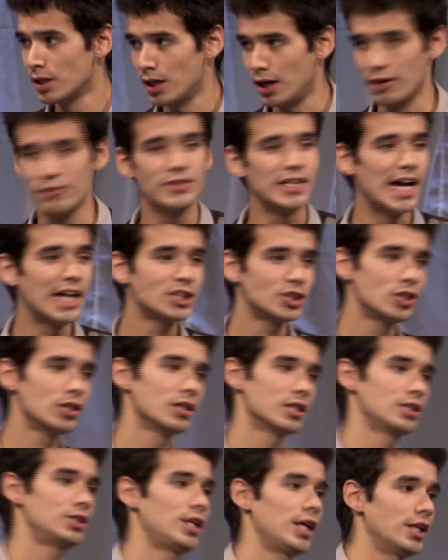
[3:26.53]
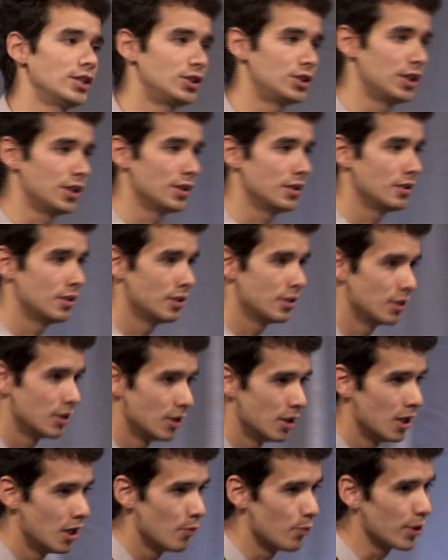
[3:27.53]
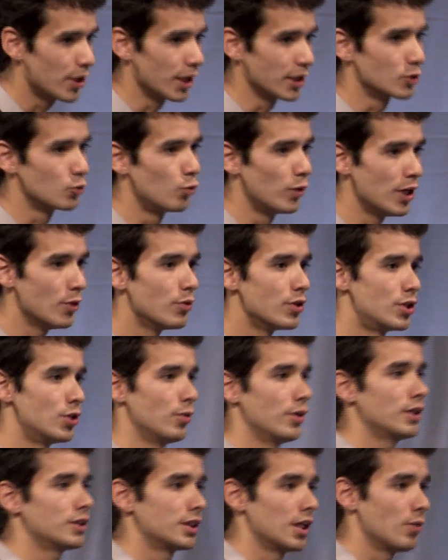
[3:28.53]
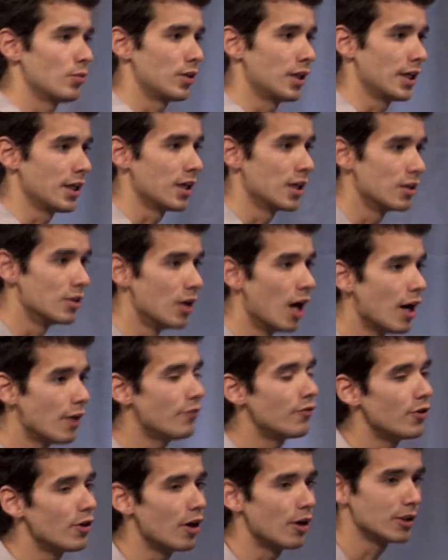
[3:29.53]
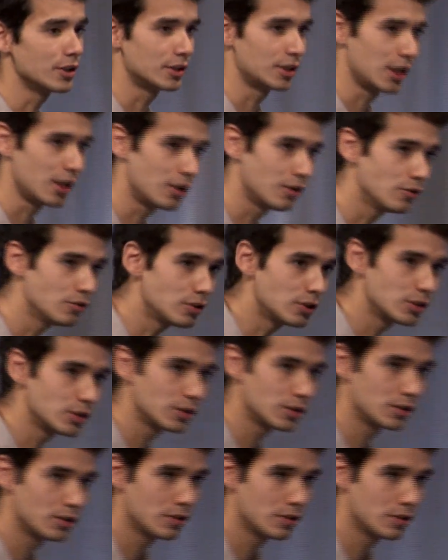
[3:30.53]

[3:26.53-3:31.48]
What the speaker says: of national attention because we were doing something not for ourselves,